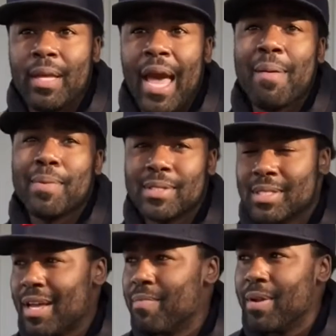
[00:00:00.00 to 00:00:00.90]
happened
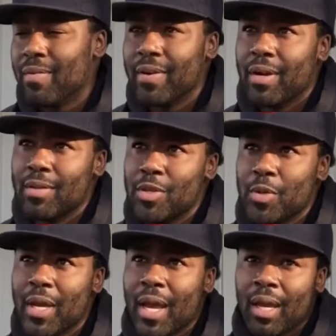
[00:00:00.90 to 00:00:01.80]
since I've been over here in
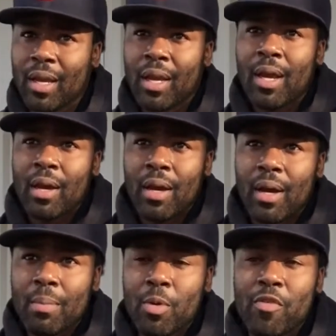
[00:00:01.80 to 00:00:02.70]
the UK.
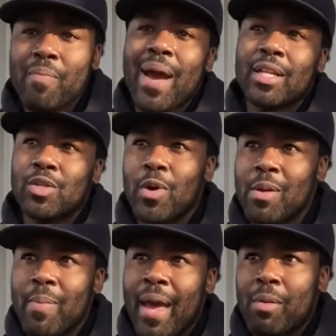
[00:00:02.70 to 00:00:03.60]
Moving back to
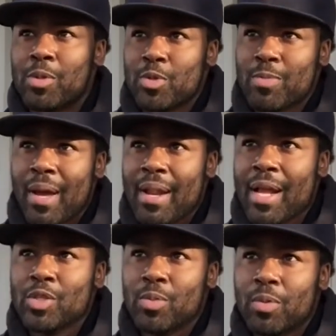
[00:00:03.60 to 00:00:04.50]
running back, which was my
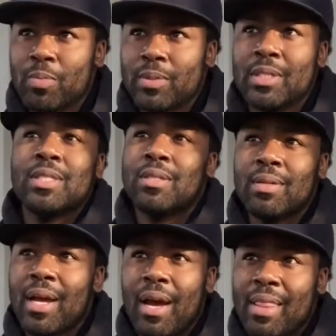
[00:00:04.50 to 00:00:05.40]
national
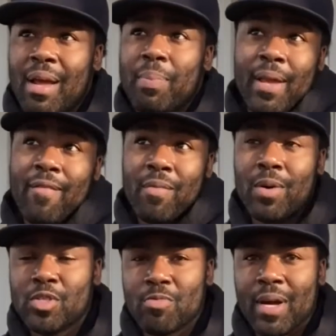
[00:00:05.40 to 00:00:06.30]
position that I played for
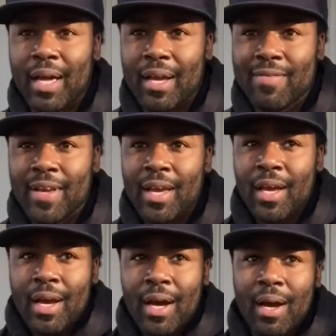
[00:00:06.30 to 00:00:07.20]
most of my life.
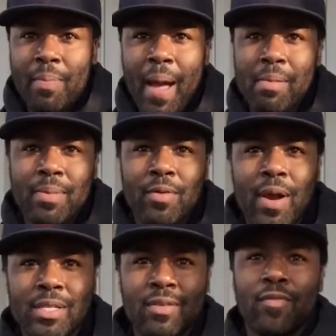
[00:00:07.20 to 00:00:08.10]
Probably
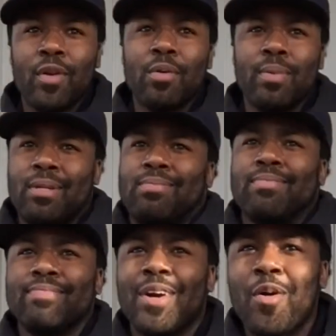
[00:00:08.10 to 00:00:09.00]
rushing for a little bit
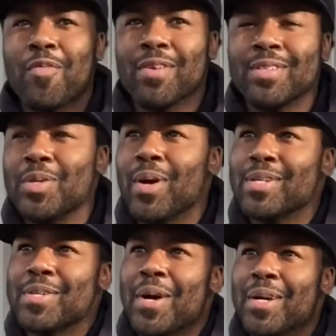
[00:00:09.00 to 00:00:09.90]
over
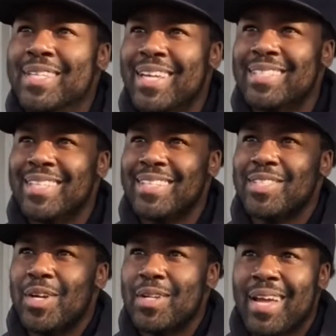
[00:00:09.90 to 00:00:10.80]
200 yards, I guess,
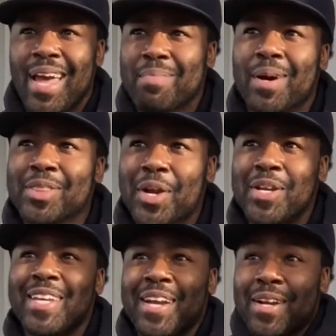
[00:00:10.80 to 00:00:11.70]
against Sterling. I had about
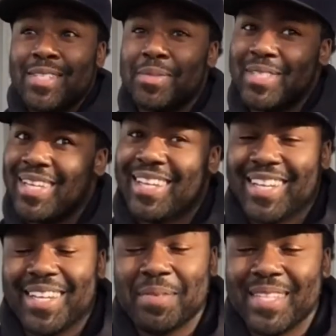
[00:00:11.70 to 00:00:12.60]
30 carries. It was a
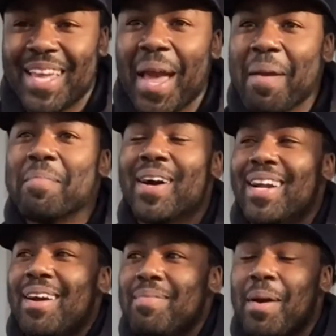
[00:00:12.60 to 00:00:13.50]
game,
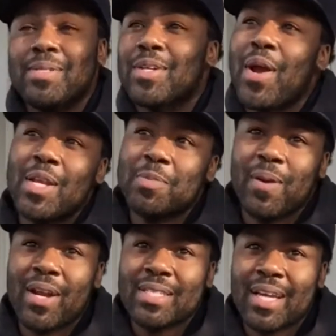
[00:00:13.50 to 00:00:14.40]
but that was a great
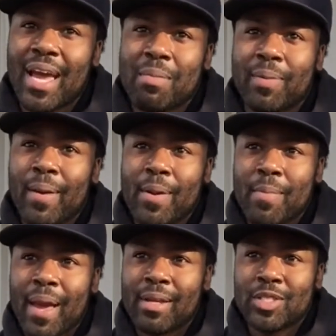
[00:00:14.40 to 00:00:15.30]
experience. I hadn't played
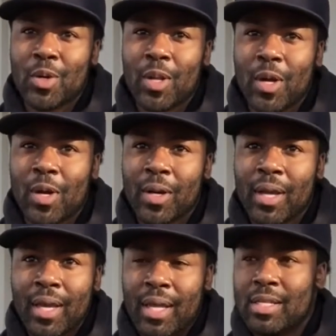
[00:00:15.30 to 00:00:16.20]
running back in so long,
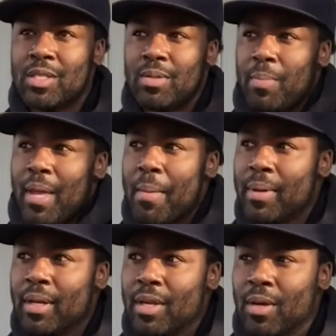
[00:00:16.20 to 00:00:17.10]
and just to be
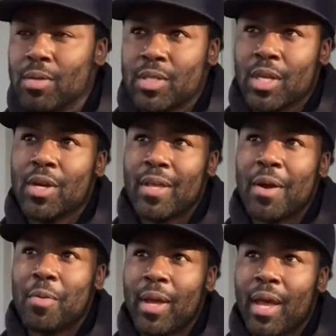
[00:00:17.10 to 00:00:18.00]
able to secure
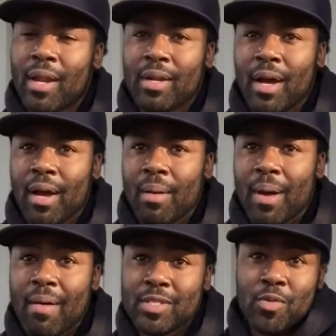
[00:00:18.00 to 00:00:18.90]
that win,
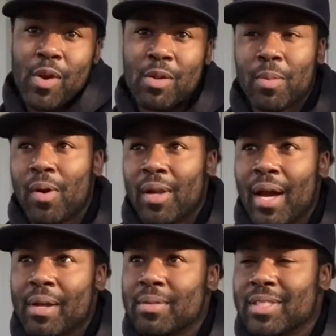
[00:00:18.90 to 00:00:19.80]
obviously running the ball a
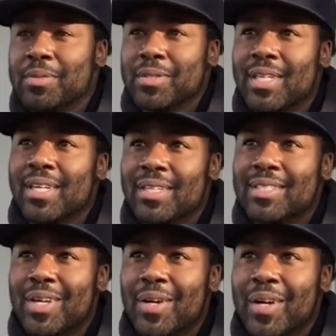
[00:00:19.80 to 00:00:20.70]
lot, it was good.
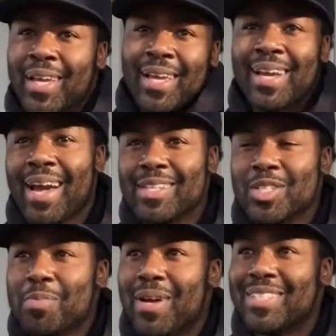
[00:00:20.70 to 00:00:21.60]
So it kind
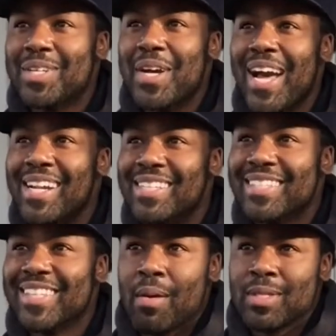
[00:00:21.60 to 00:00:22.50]
of showed me I still had it.
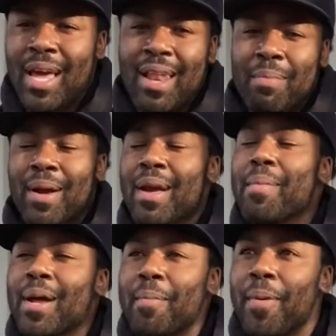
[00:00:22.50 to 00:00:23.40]
So it was kind of like my
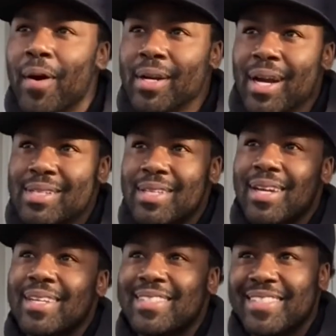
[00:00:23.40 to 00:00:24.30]
coming out party, I'd
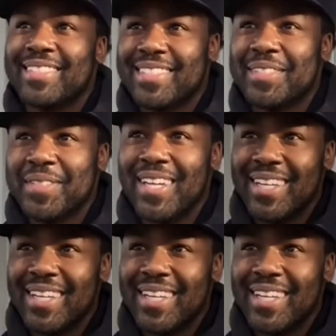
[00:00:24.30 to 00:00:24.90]
say. It was good.